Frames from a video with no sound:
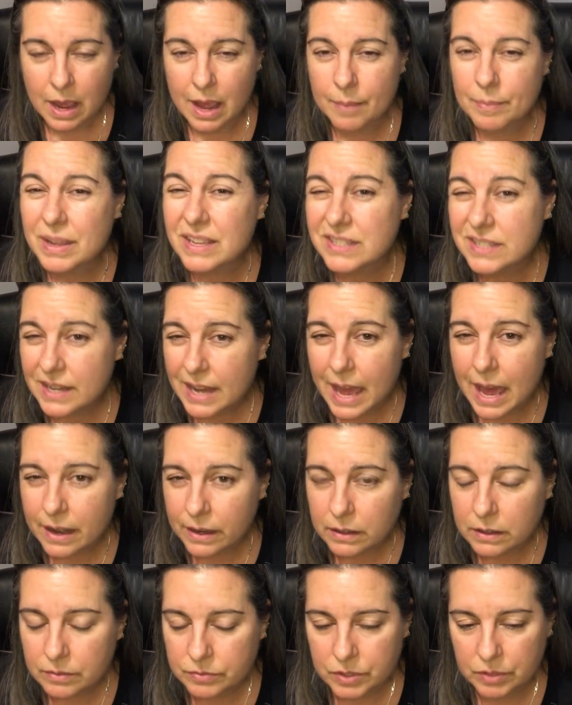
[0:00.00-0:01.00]
It's an
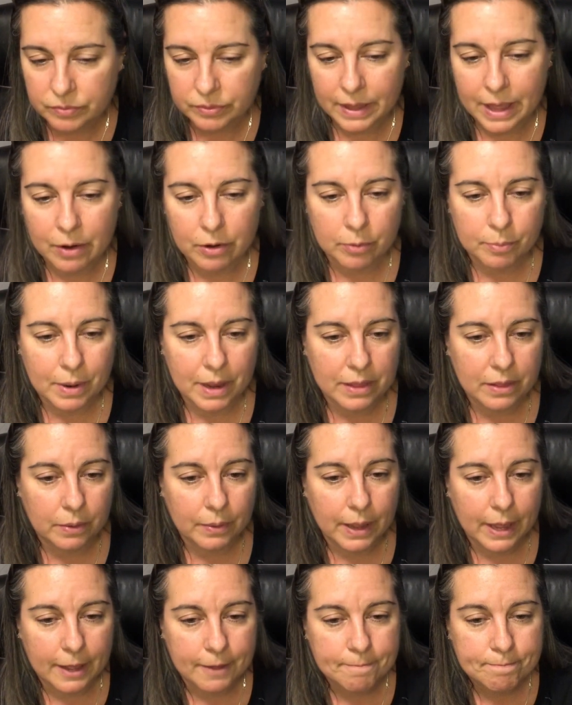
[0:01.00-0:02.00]
additive to flour, by the
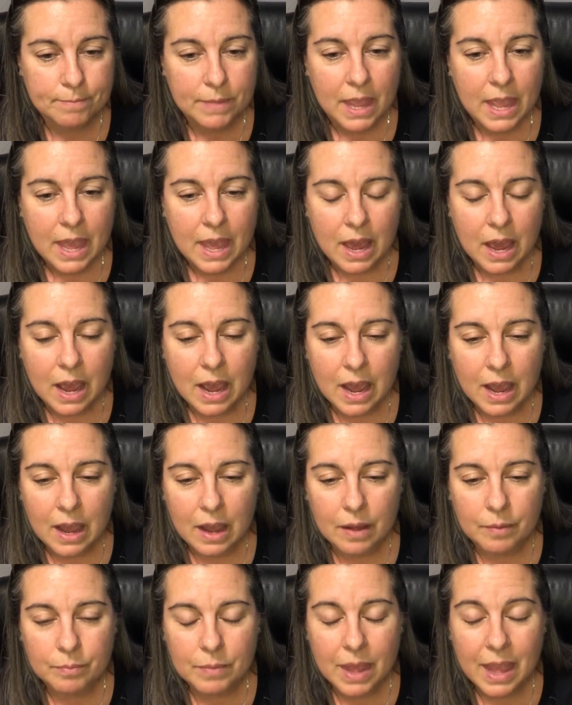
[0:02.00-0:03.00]
way.
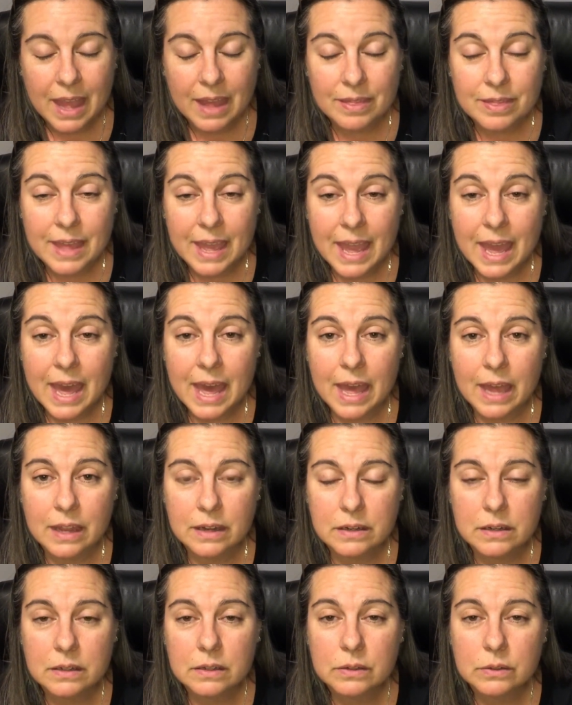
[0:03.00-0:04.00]
And they
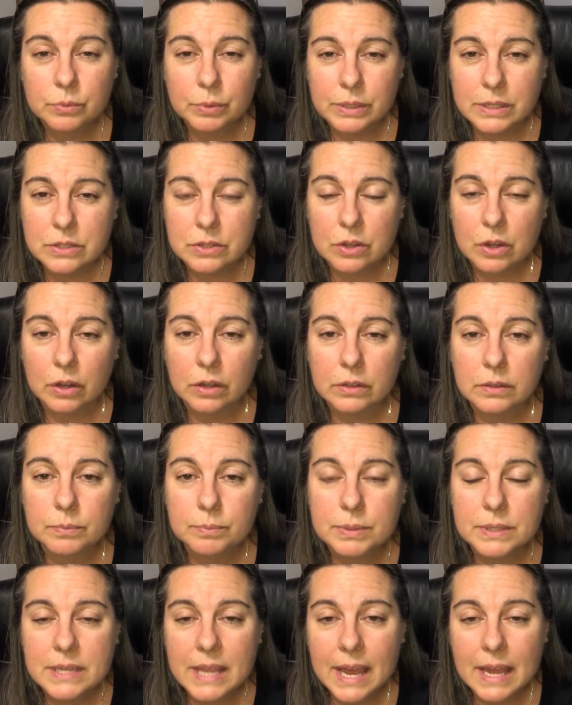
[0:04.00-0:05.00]
had what is called
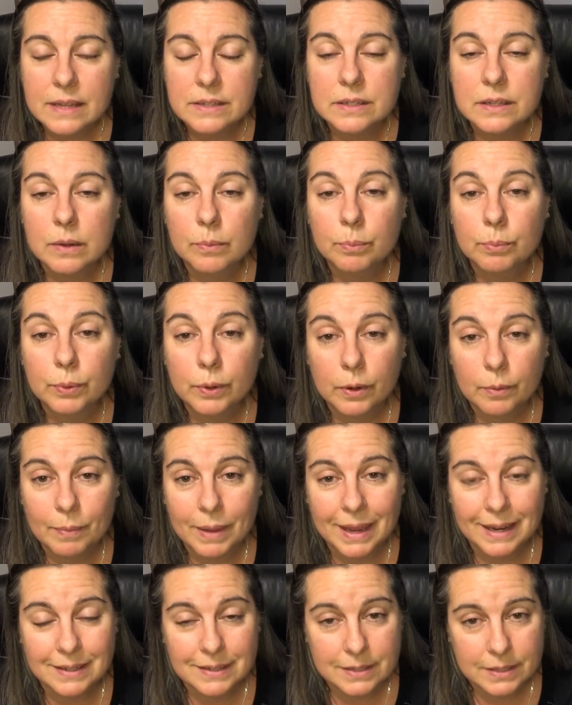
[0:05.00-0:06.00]
potassium
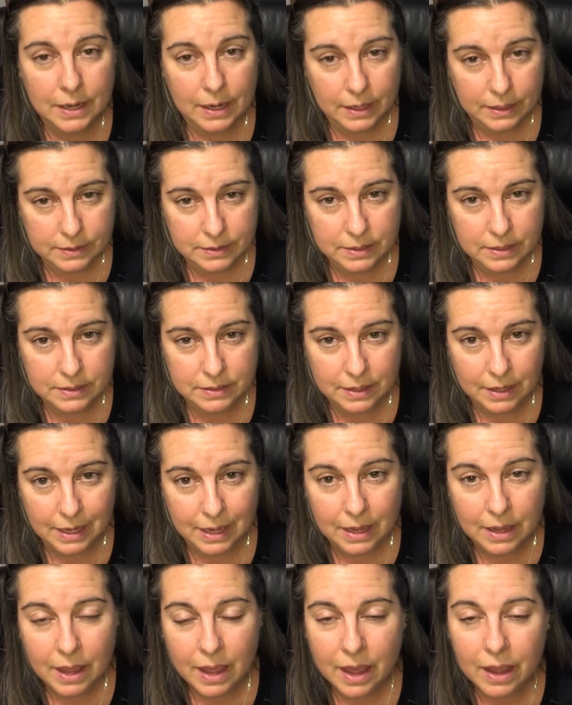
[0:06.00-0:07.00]
bromide
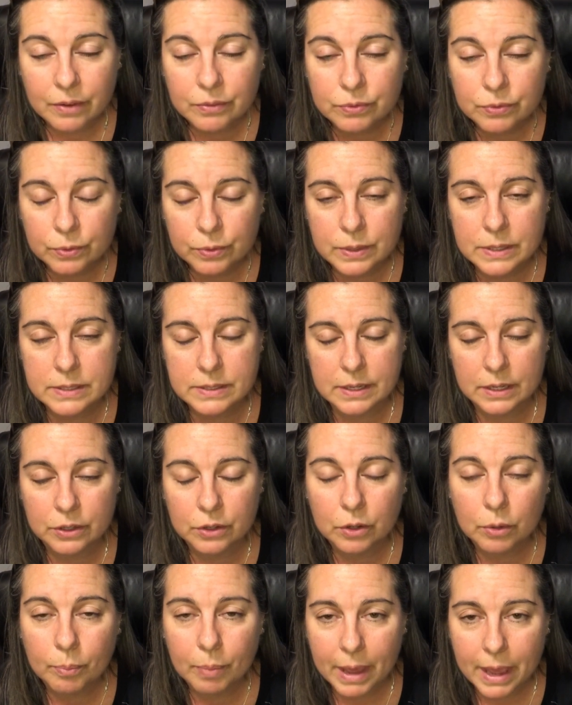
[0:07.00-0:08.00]
toxicity. Every
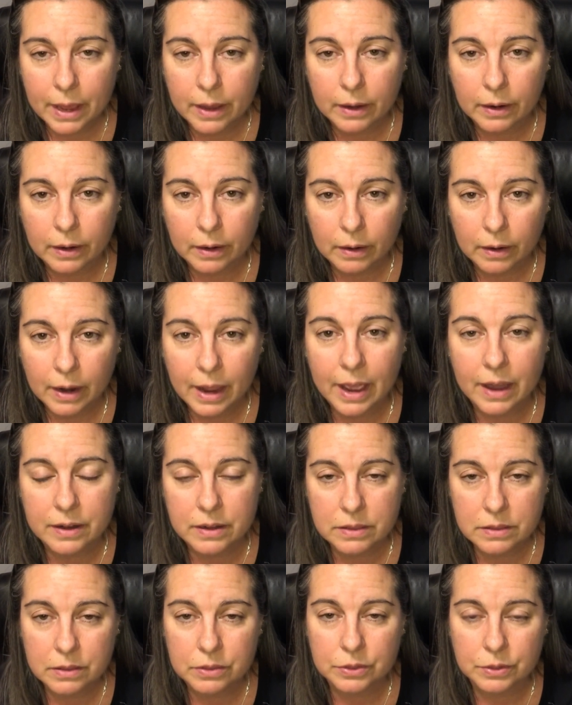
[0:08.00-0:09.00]
single baker out
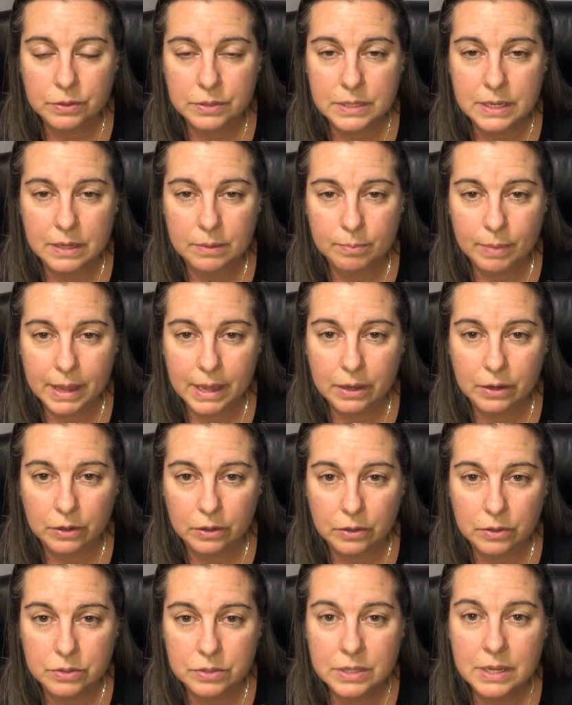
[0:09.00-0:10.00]
of the 13
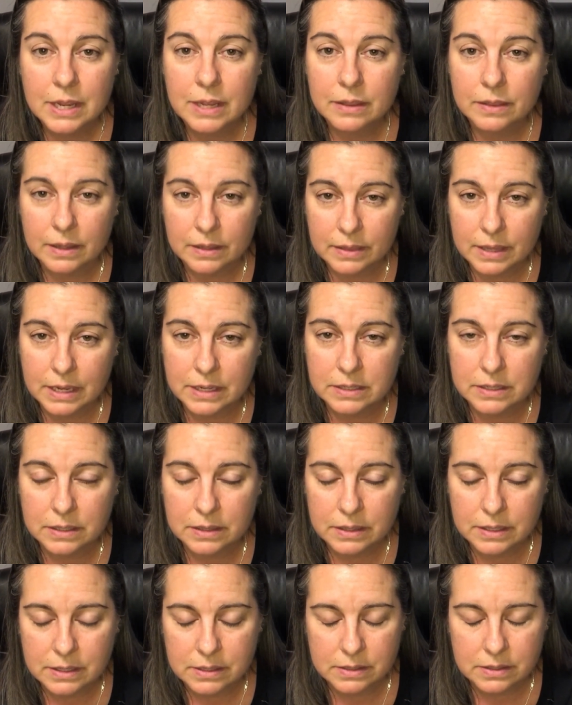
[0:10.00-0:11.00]
bakers that they did
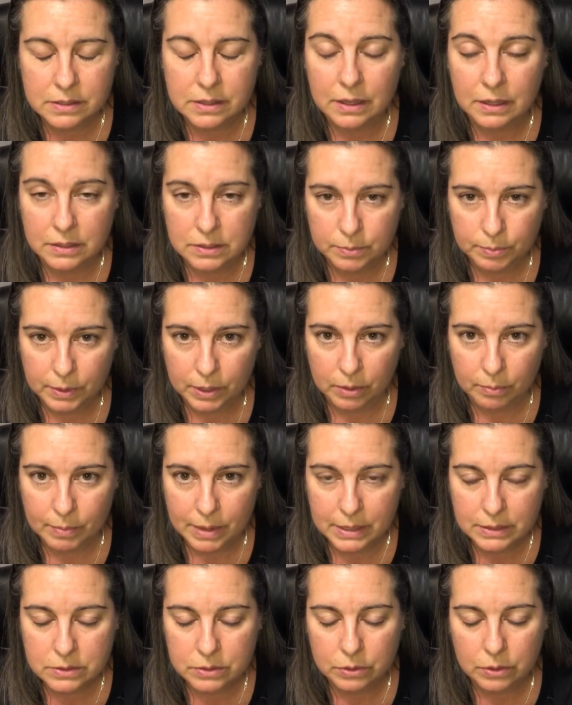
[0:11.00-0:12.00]
these
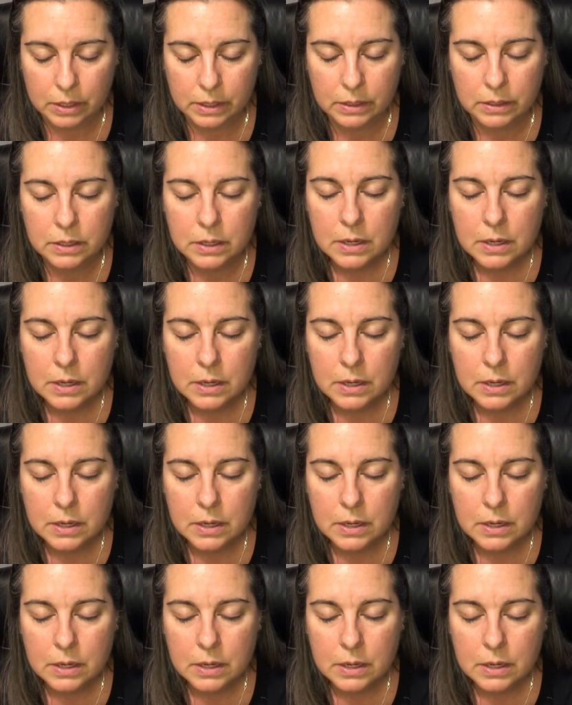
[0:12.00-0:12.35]
experiments on